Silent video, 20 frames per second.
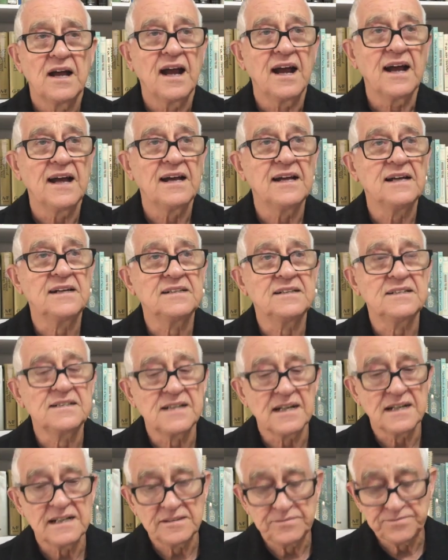
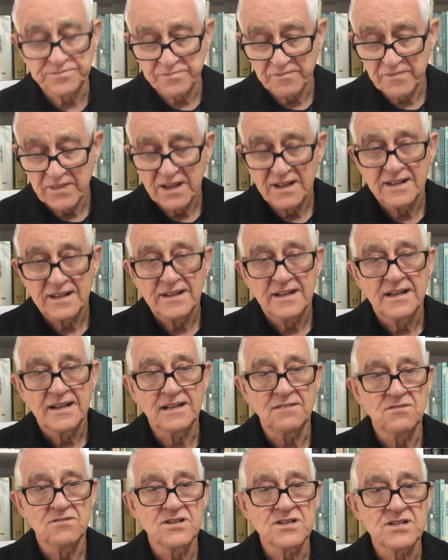And uh,
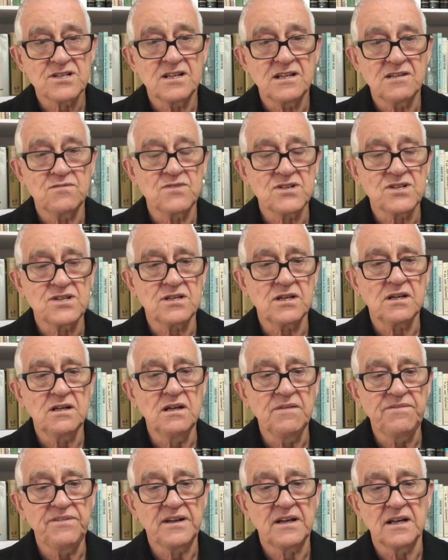it, was, it was
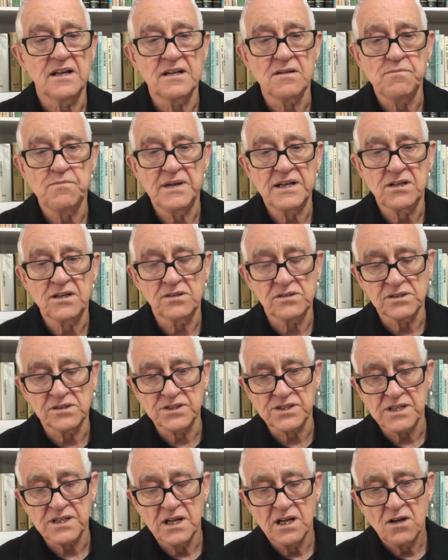significant
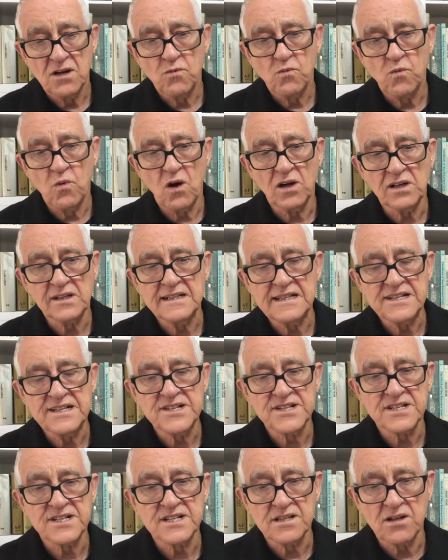because what
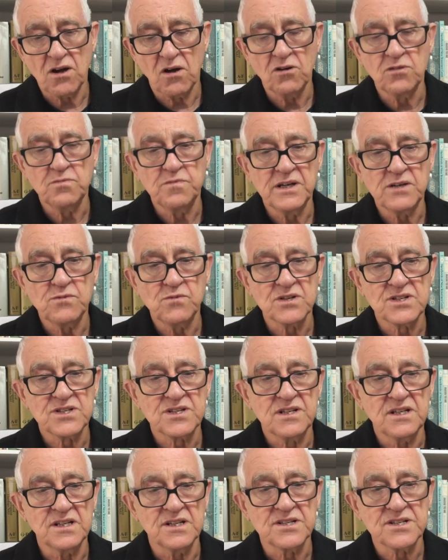he told me was
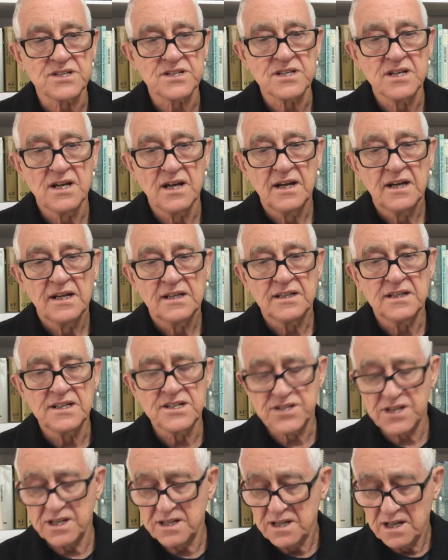this that he
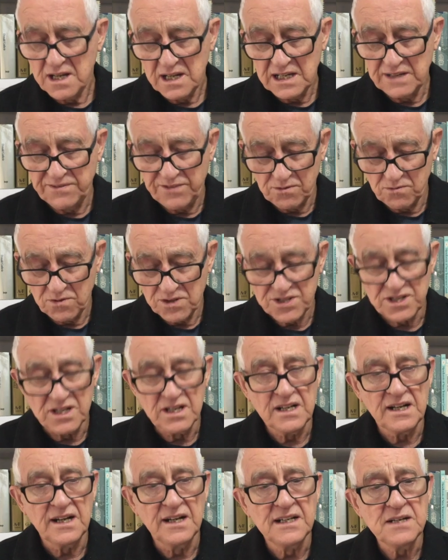said, if it was
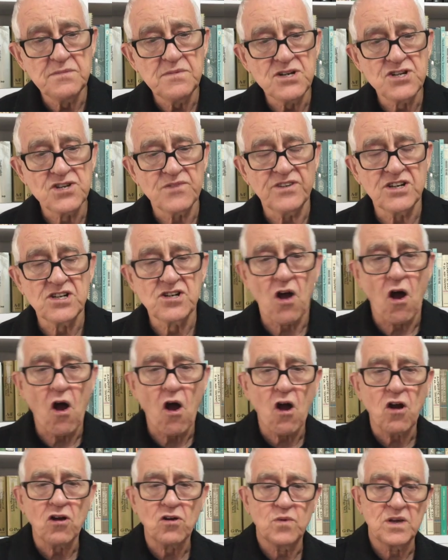an image of a
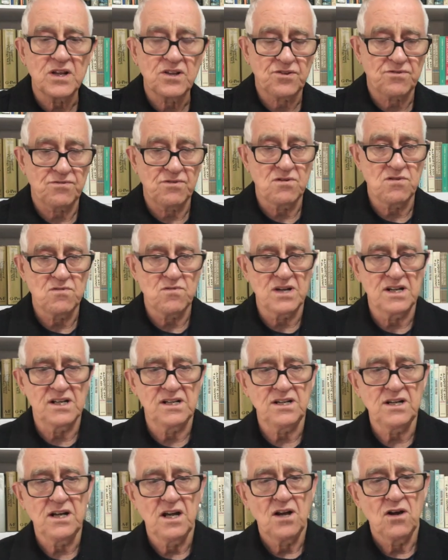dog we threw
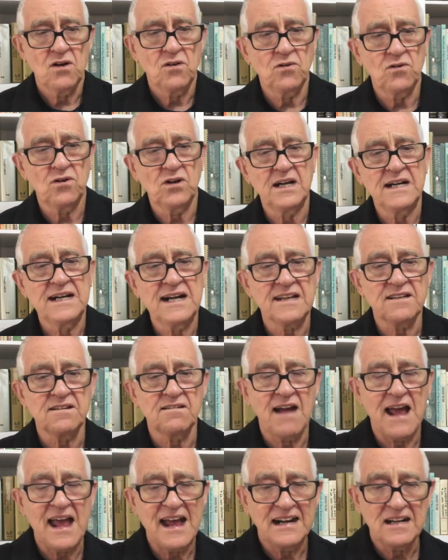in or
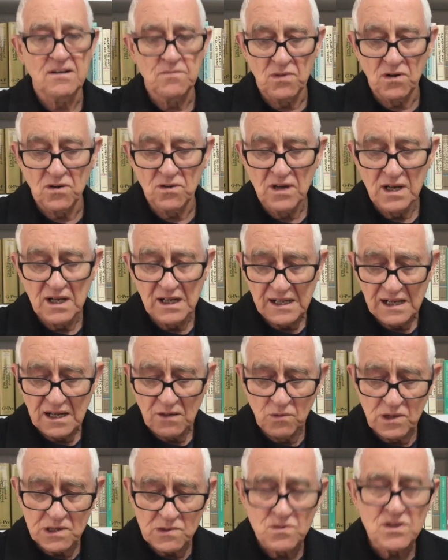another animal,
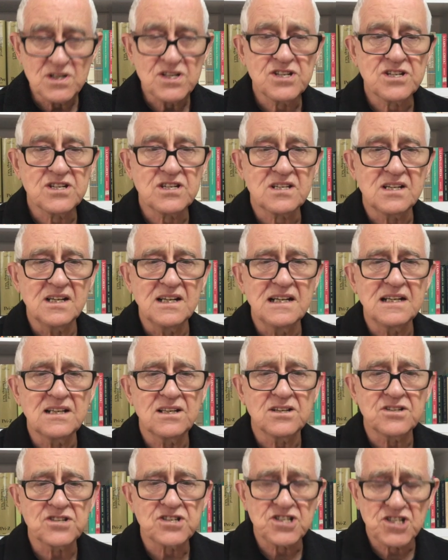we would see
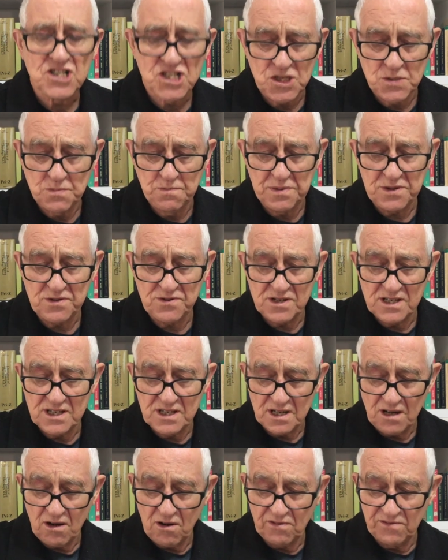the
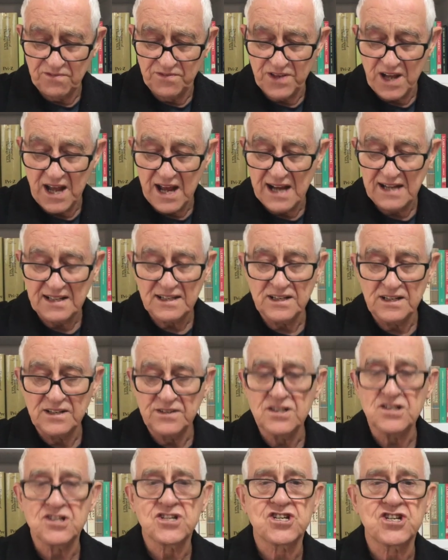spirit of that, uh,
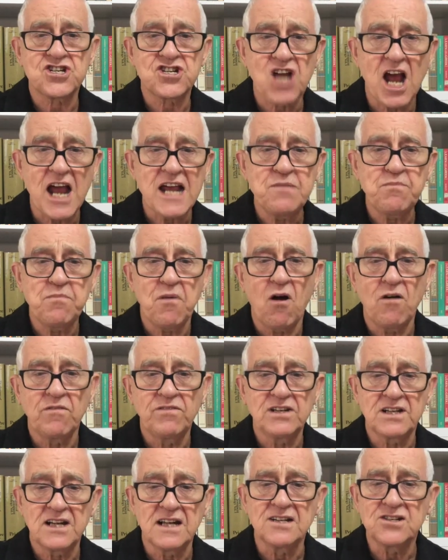the shape
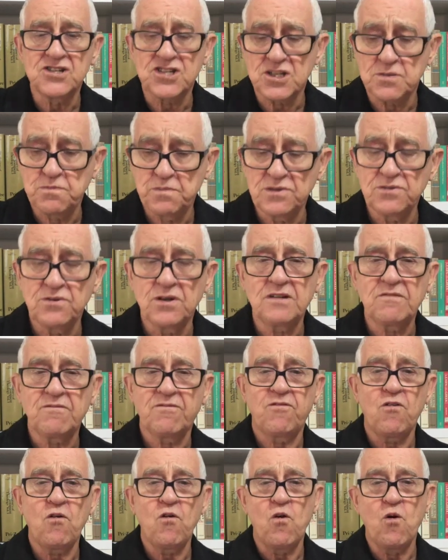of it in spirit
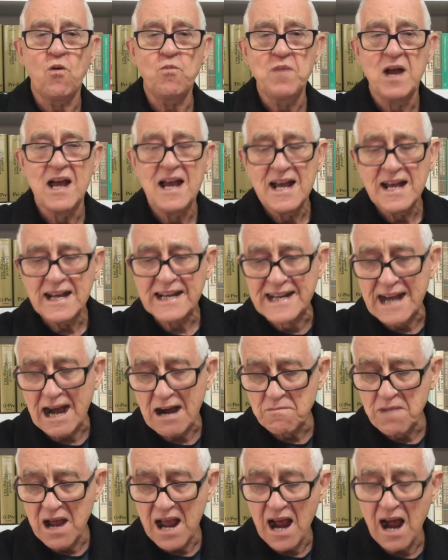form
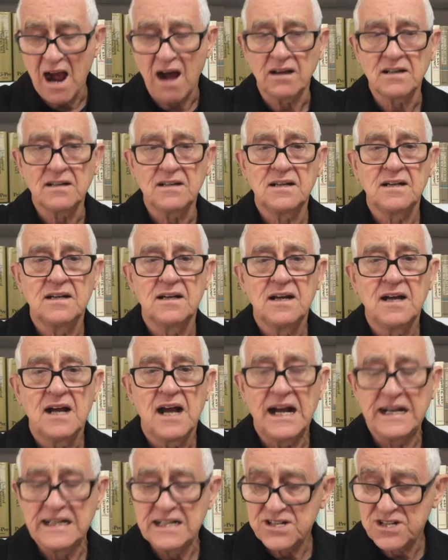come out.
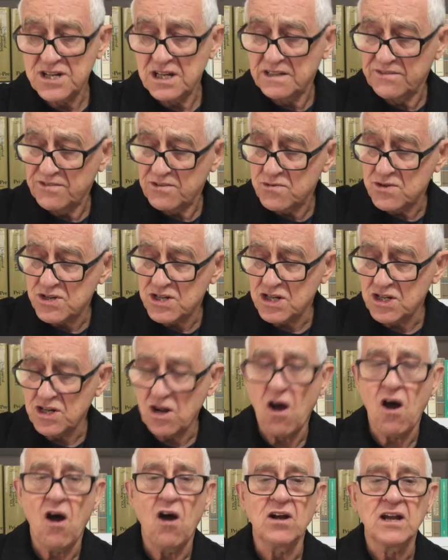And he said if it was a
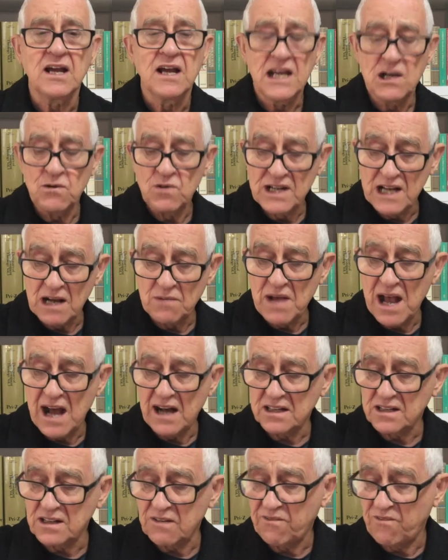dog, it would come
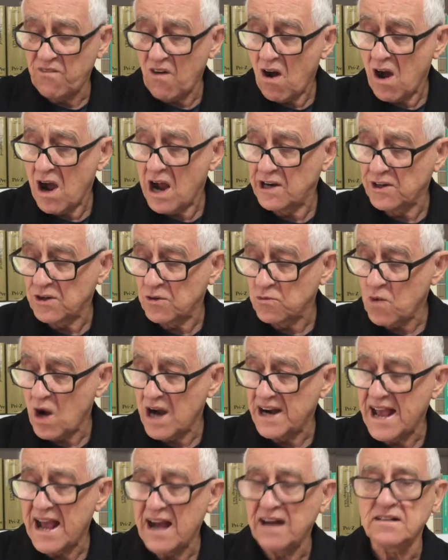out of the fire and
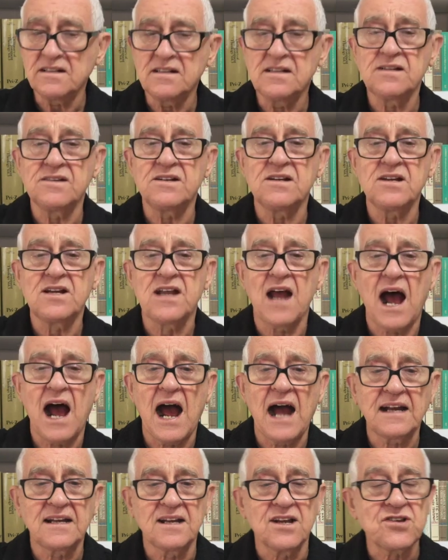run out into the
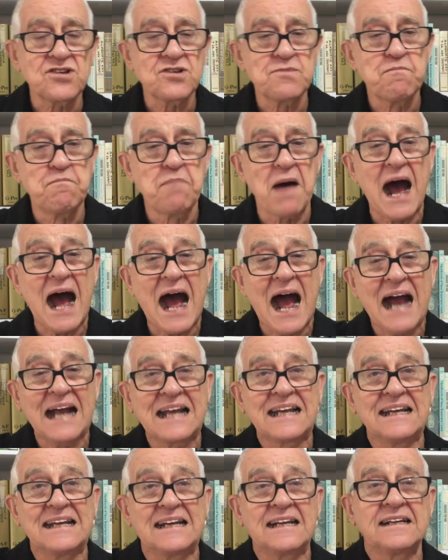darkness,
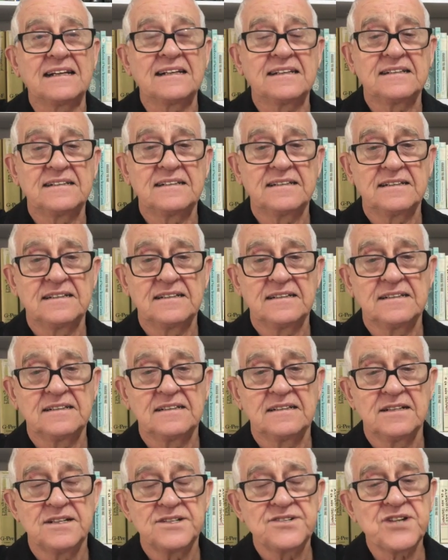barking,
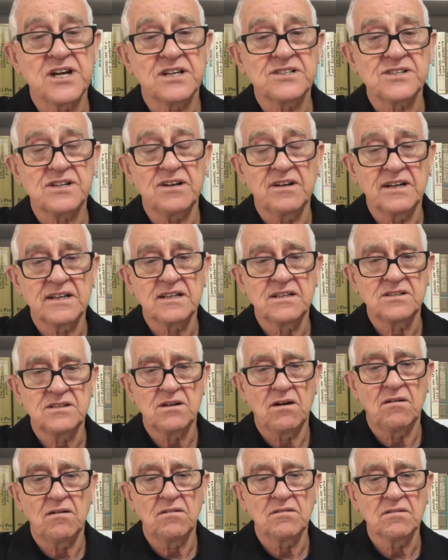just like a
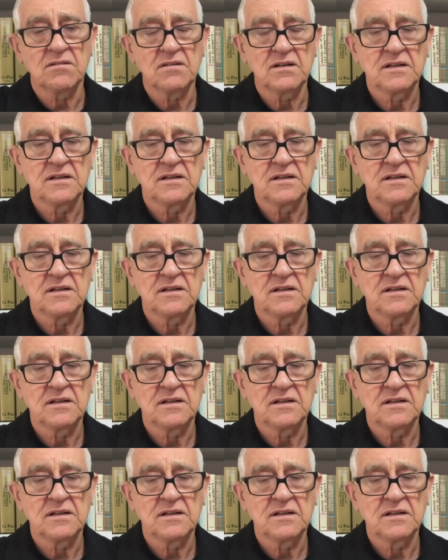dog.